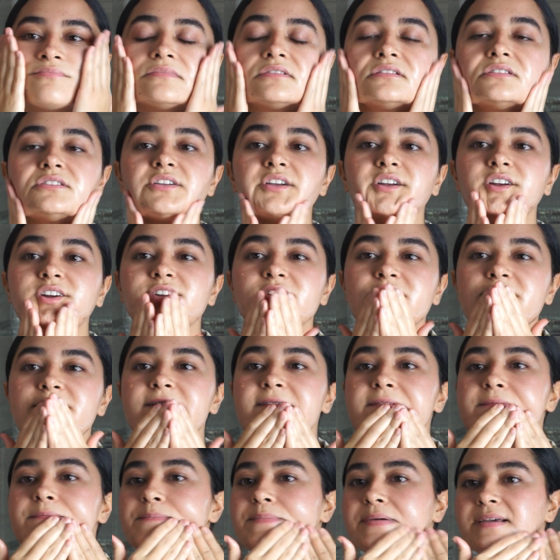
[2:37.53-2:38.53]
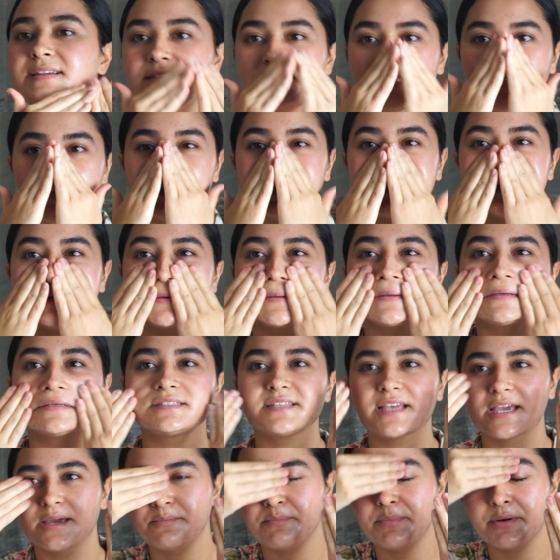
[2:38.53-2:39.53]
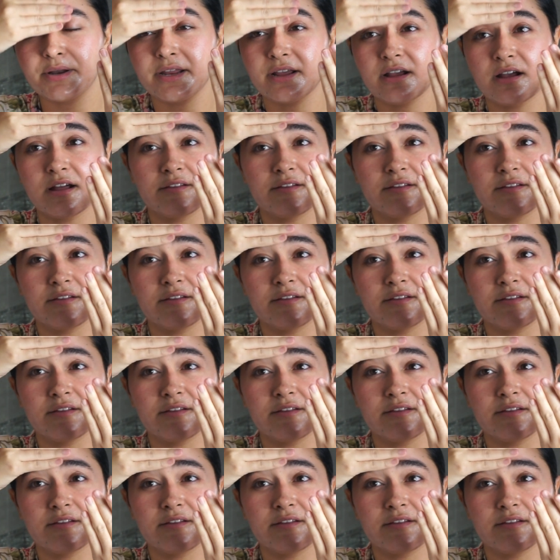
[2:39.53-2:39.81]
So you're gonna basically, it's like putting